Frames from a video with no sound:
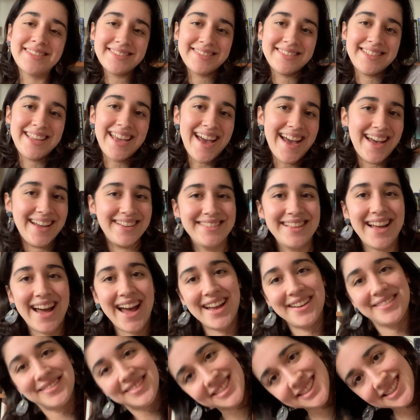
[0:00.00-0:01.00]
yeah,
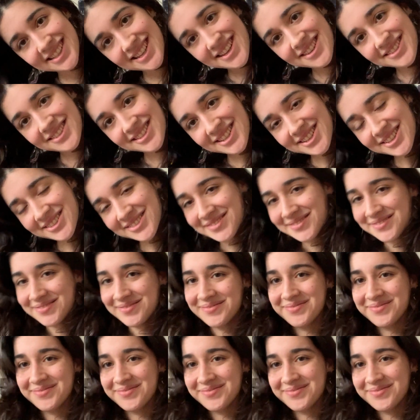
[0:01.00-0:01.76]
I will see you soon.